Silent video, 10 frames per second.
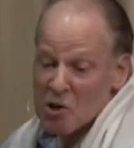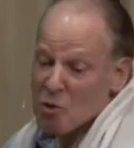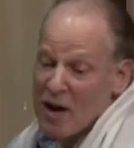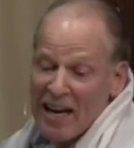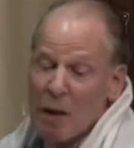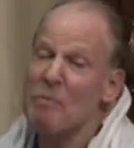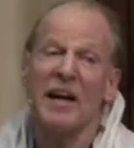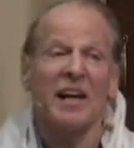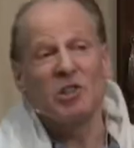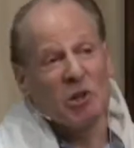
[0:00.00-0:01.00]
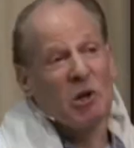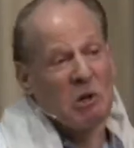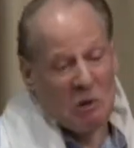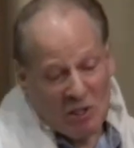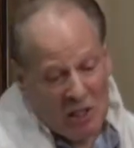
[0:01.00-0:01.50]
you cannot pick and
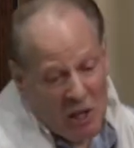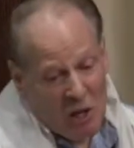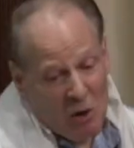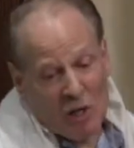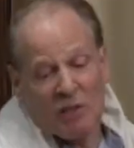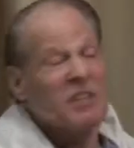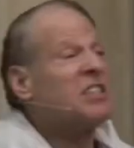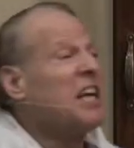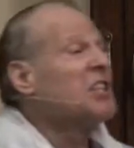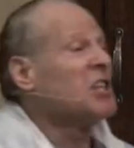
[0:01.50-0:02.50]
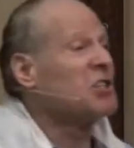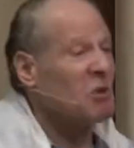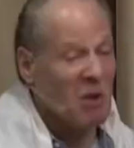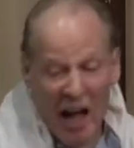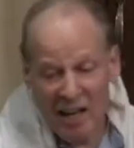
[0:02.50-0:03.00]
choose which of his teachings you
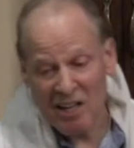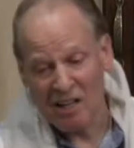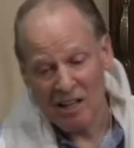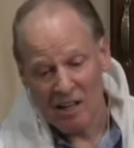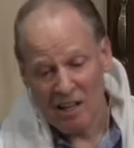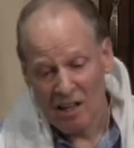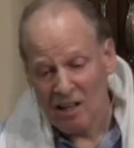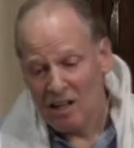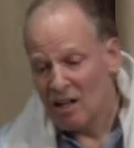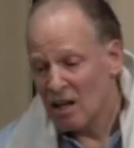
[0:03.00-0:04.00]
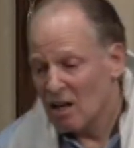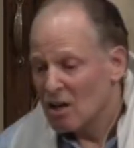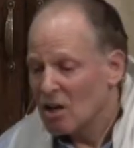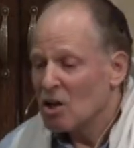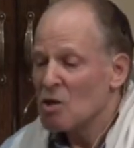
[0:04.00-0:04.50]
like.
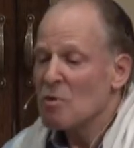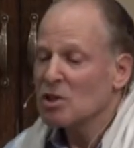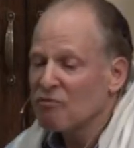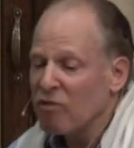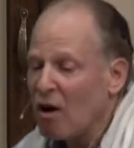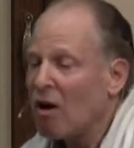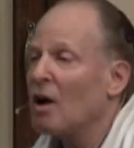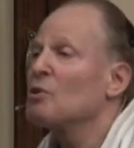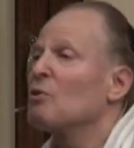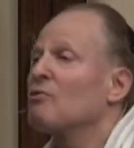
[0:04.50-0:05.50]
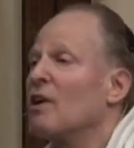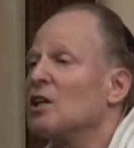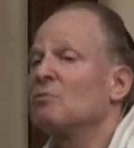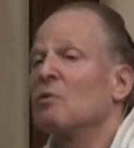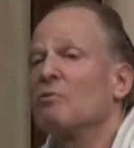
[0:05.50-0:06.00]
You must fall on your
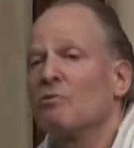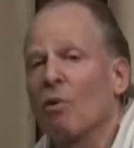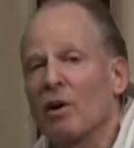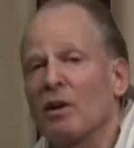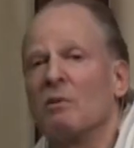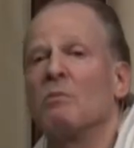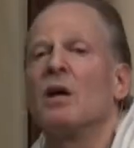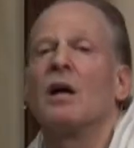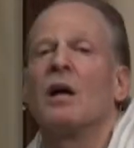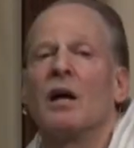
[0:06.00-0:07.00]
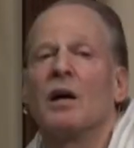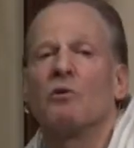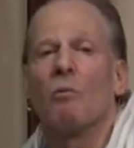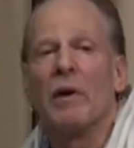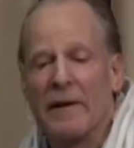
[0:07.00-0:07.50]
face before him and
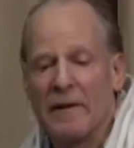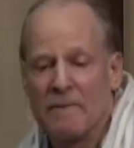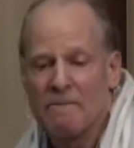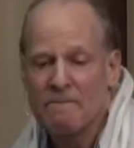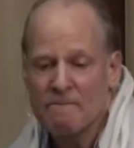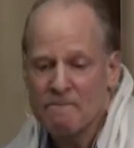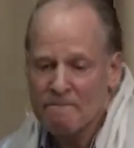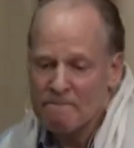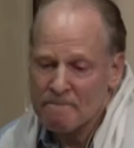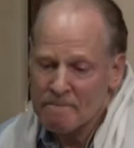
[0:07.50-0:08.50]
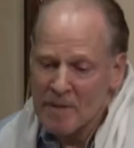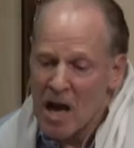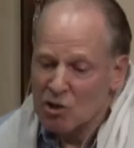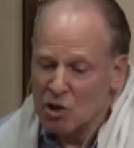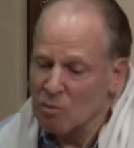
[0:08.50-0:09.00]
obey him.
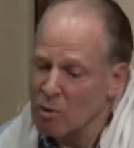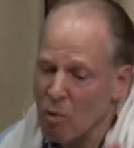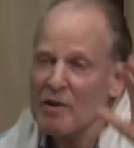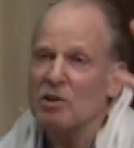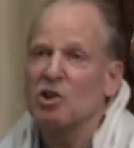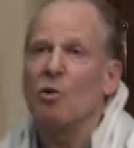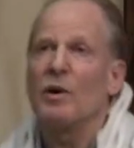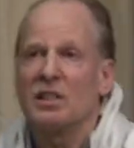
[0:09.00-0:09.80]
So, number one, Yeshua is